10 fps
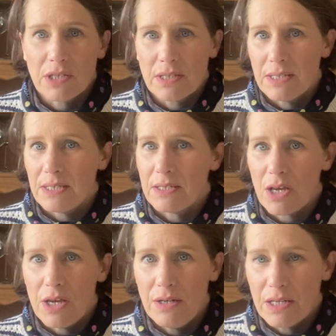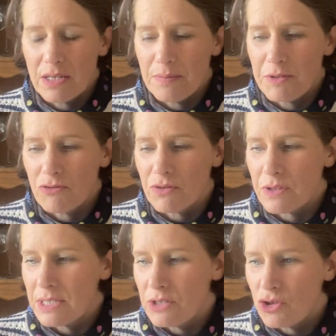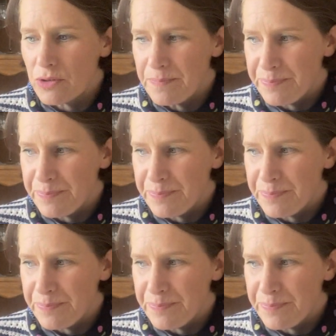So this is only going to be cross stitch.